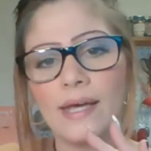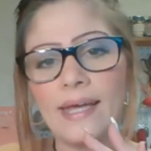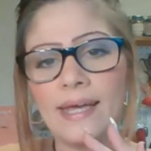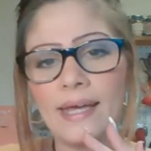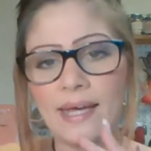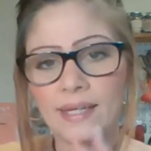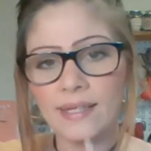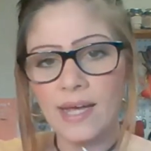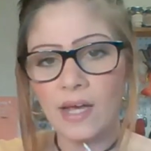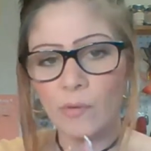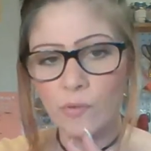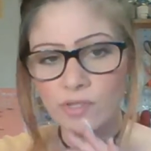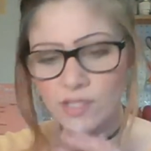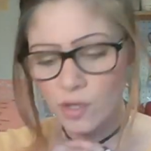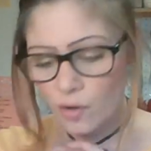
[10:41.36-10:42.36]
And I'm
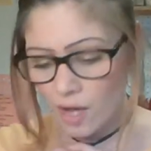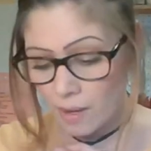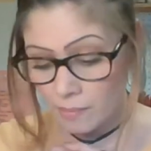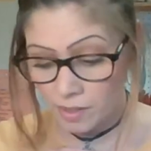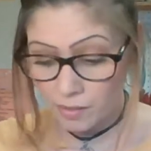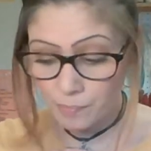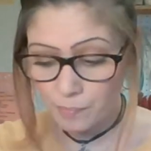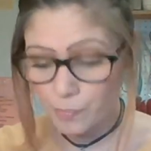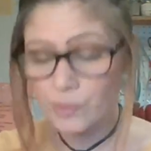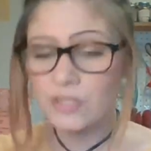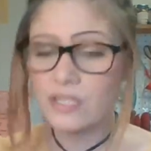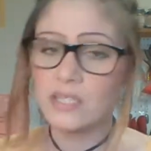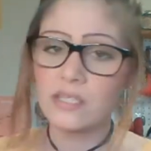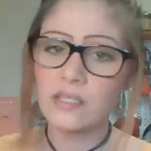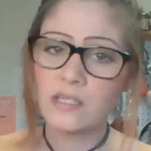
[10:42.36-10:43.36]
going to put
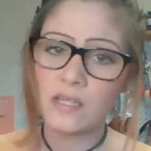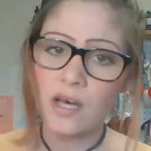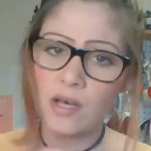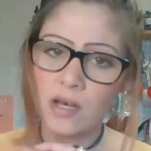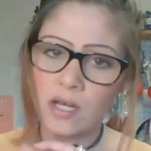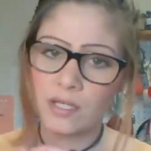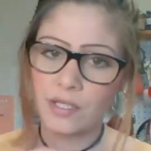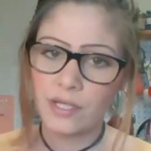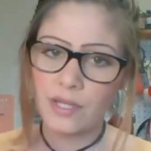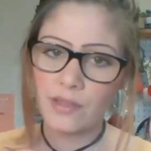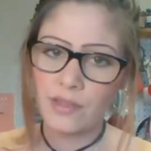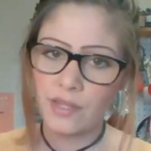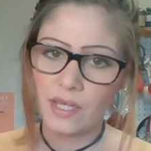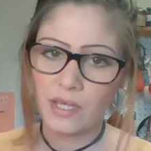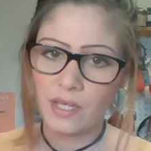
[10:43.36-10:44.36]
this on
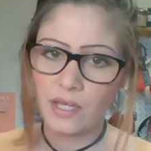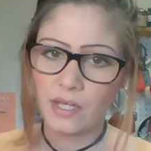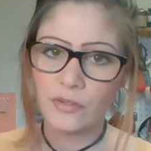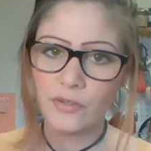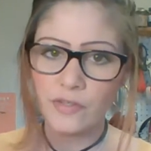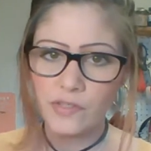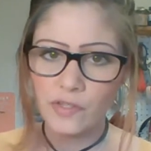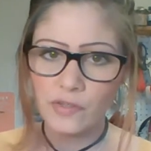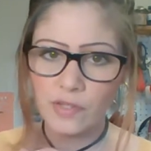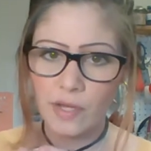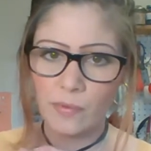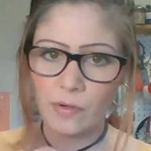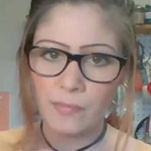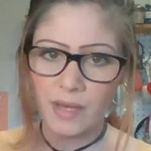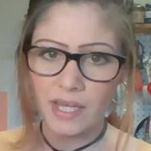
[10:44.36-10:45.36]
the crystal that
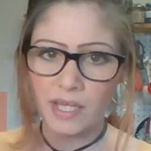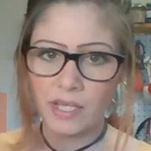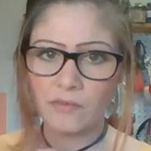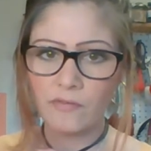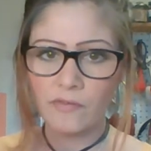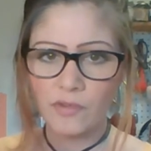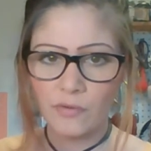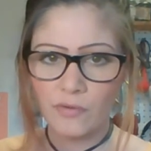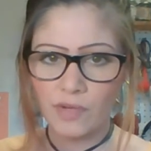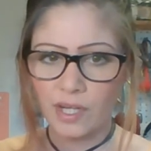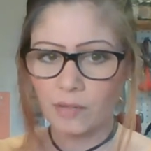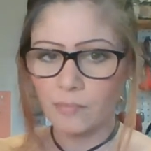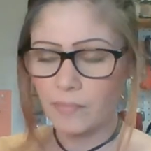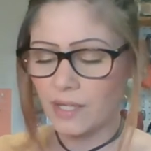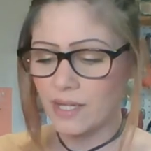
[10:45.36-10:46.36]
we're making for the
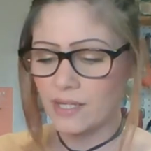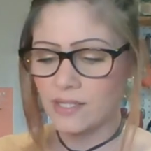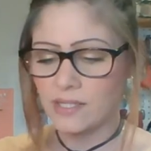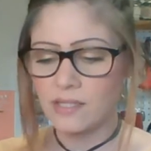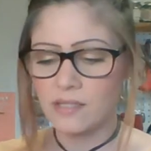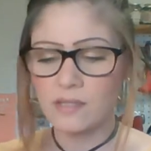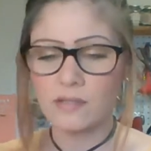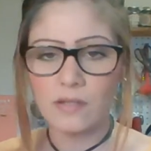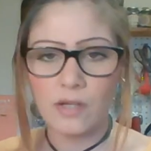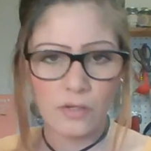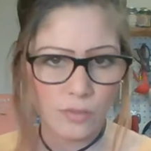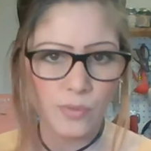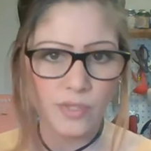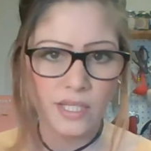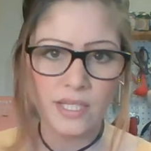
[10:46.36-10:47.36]
ring because it
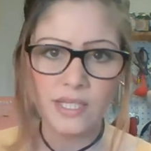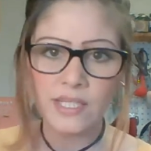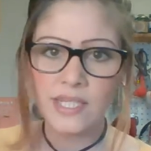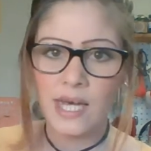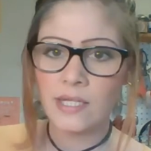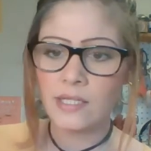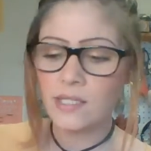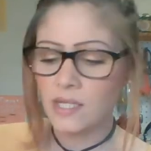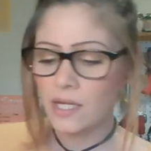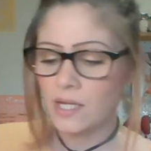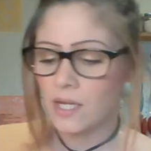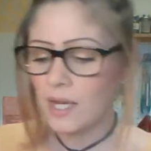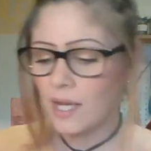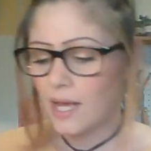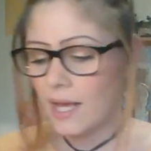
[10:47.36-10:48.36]
goes with the intent.
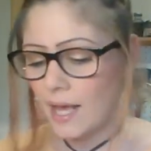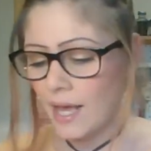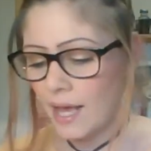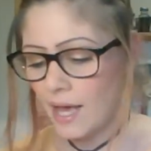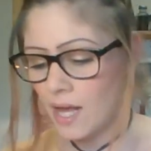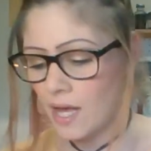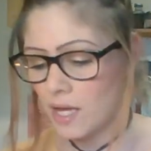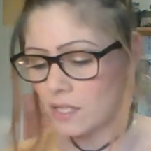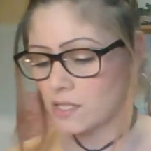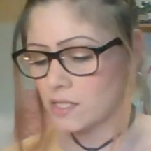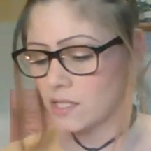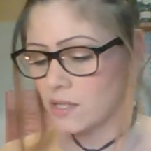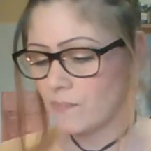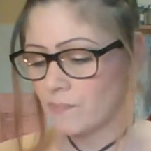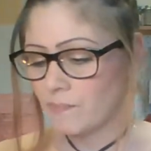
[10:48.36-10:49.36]
And
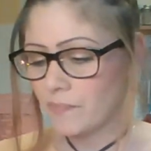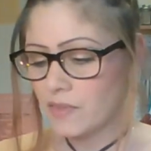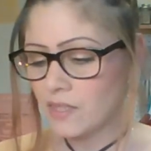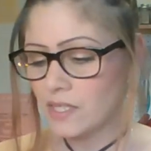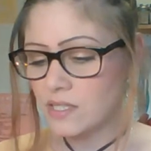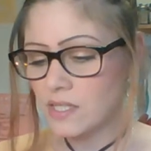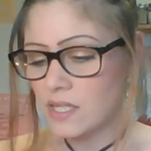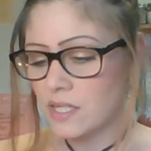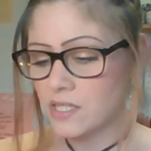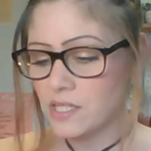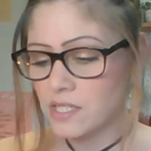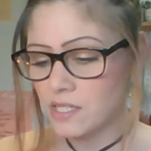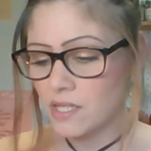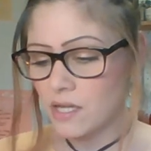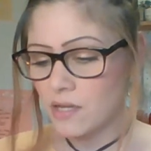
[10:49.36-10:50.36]
this
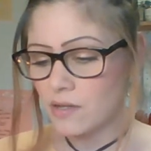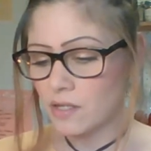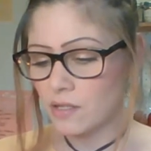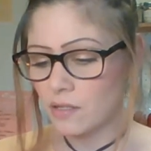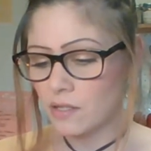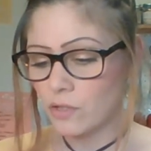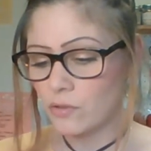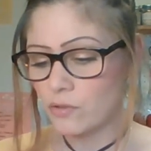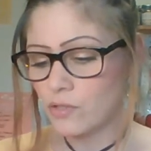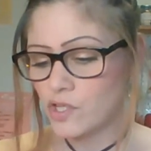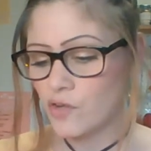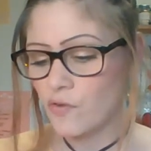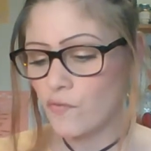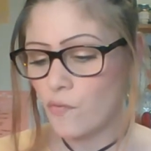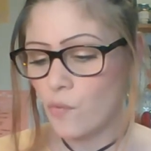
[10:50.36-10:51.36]
is
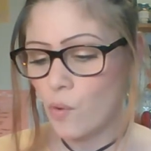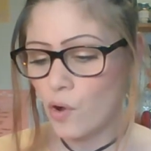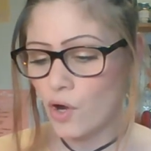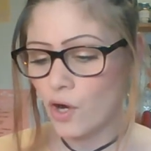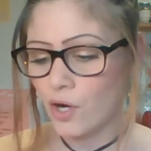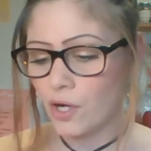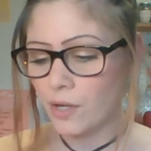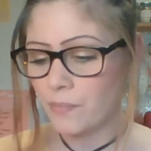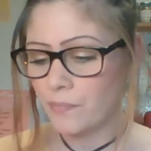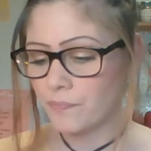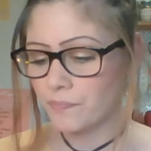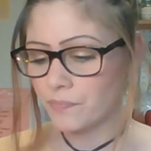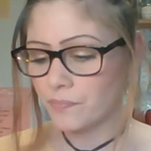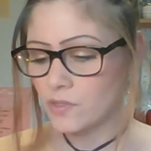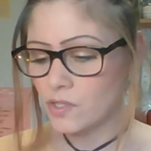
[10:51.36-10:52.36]
used for,
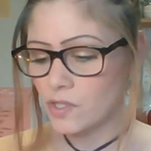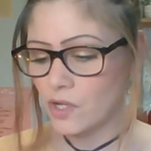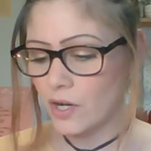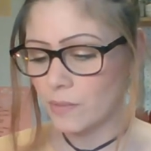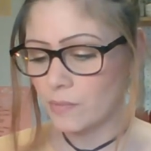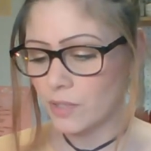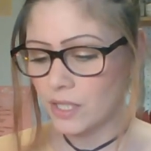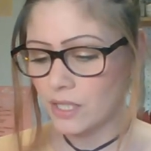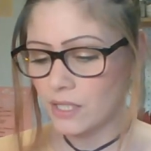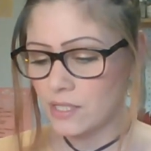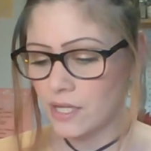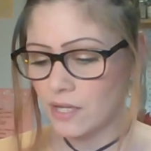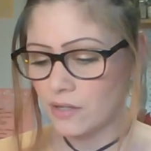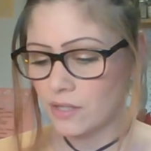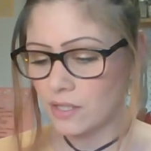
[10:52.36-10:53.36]
sorry, I'm looking
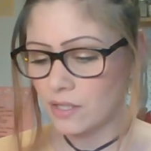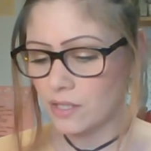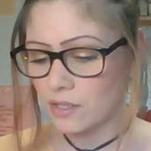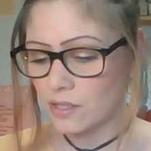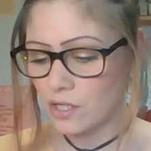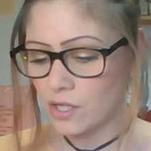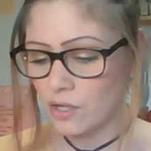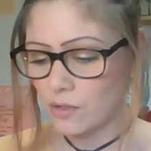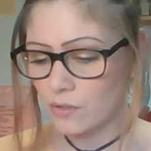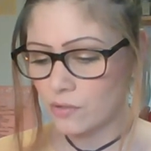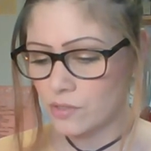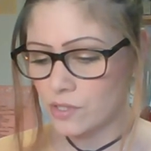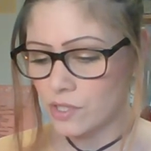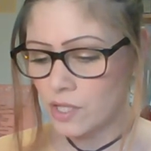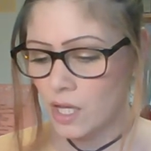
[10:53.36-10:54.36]
down at the notes.